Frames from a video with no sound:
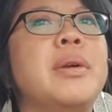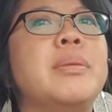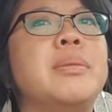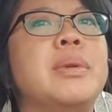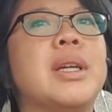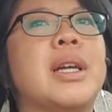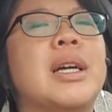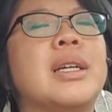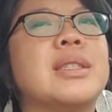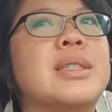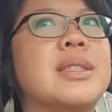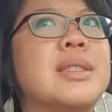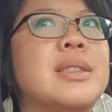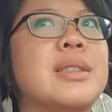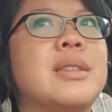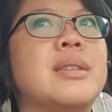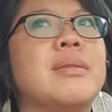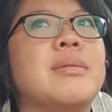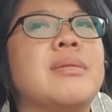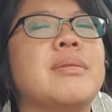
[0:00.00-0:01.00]
Because
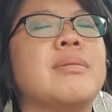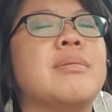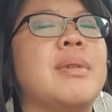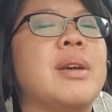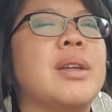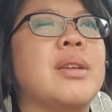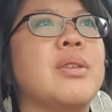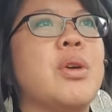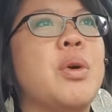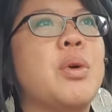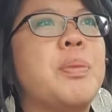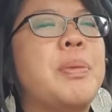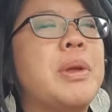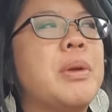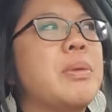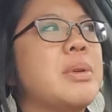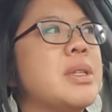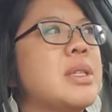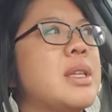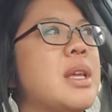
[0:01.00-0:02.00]
my OB
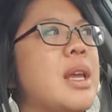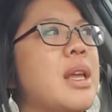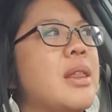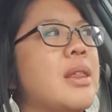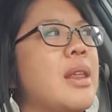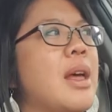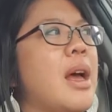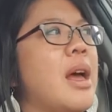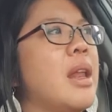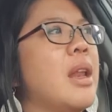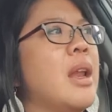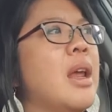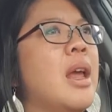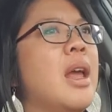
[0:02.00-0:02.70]
was saying that